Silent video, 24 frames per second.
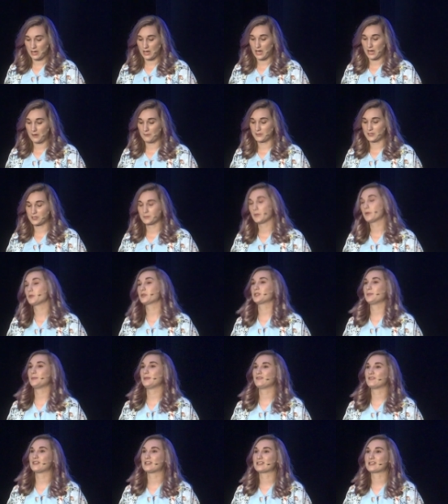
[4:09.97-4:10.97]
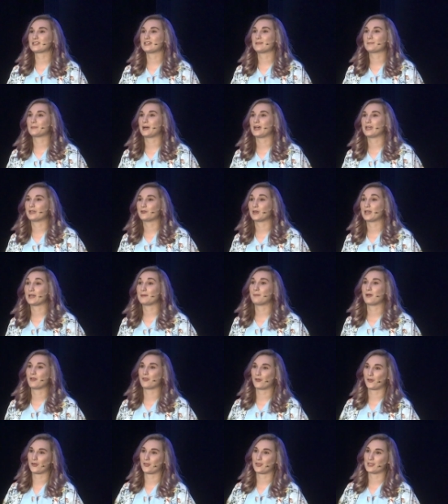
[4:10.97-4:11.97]
I was supposed to be visiting my
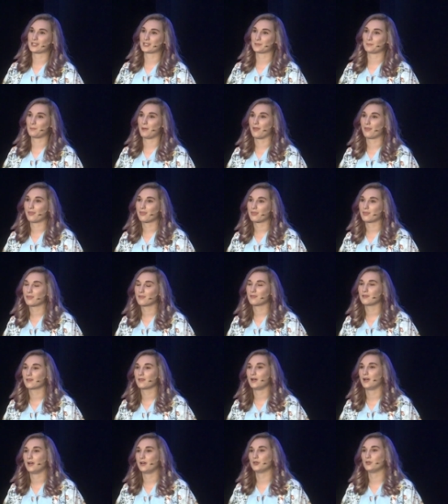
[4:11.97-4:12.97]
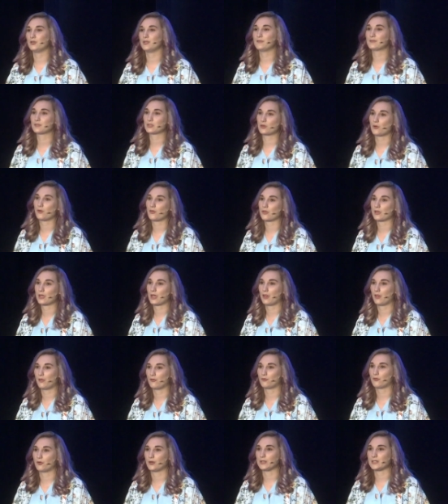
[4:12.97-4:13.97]
grandmother this month, uh, who lives in Northern
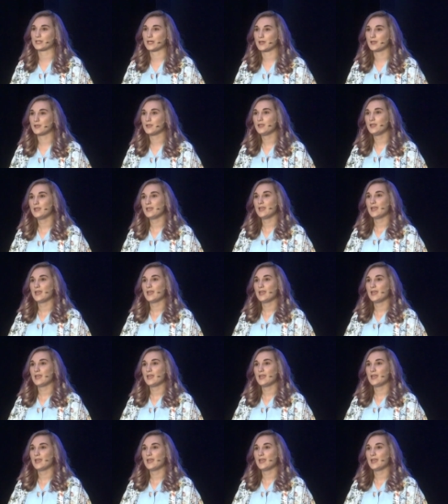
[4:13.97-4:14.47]
California,